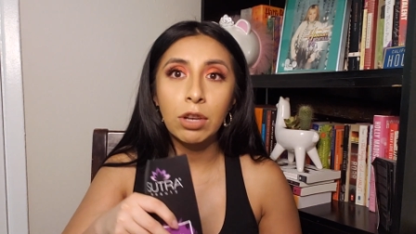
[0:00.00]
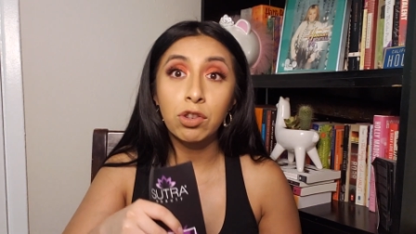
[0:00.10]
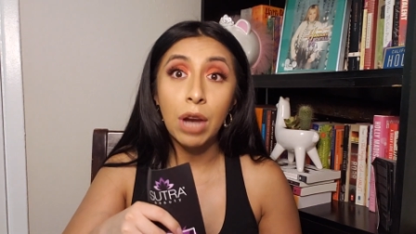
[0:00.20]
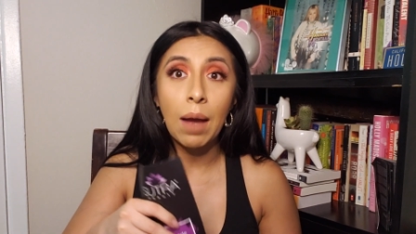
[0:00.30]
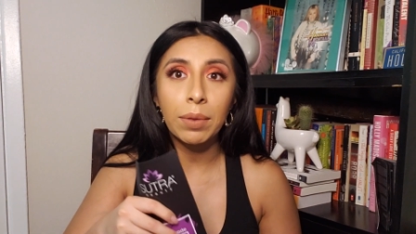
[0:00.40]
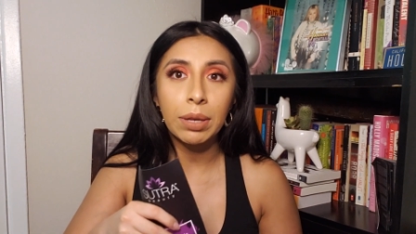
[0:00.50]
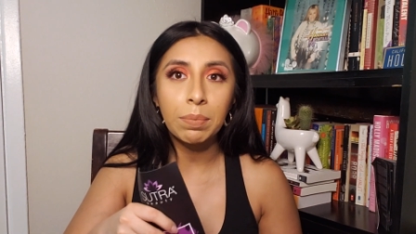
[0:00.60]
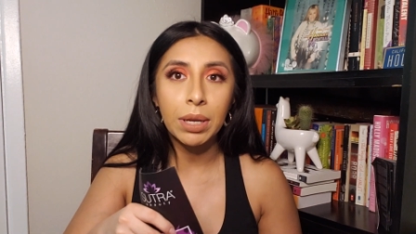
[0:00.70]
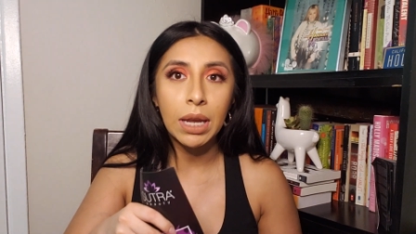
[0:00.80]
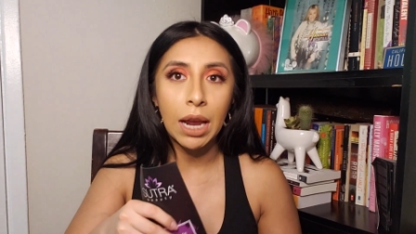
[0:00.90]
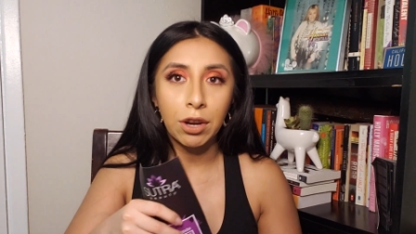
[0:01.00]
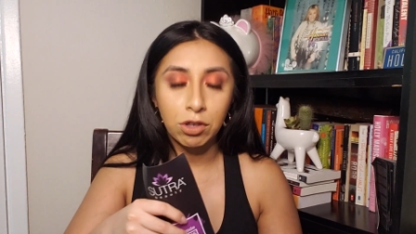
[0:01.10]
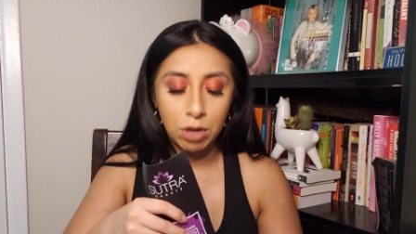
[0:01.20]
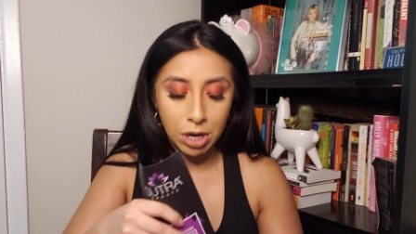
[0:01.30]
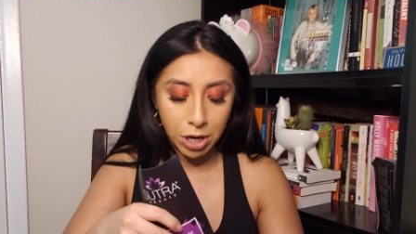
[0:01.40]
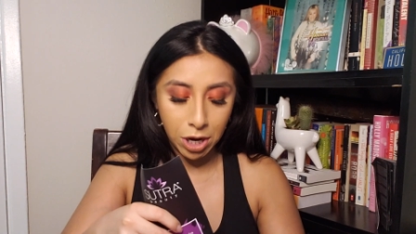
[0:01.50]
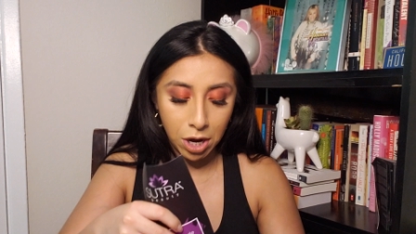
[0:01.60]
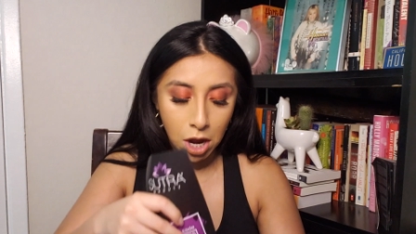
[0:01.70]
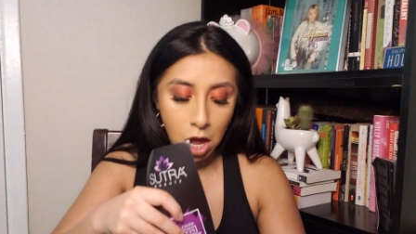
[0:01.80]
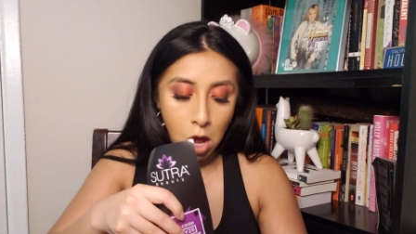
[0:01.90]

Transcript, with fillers: a traveling mini hair straightener,